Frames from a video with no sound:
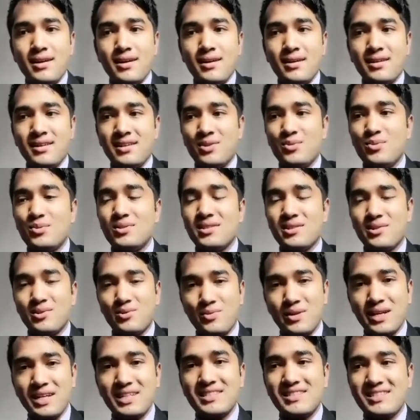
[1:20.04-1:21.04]
It was a
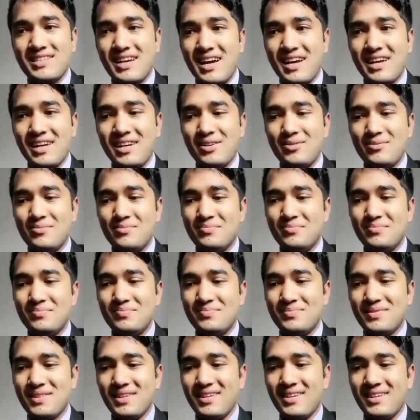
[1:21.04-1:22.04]
great time
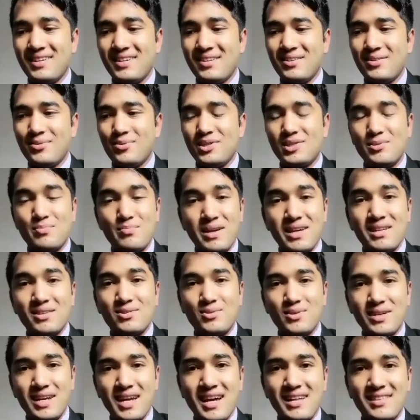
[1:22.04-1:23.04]
we spent
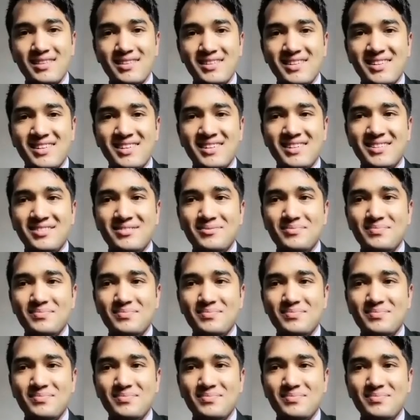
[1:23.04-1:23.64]
together,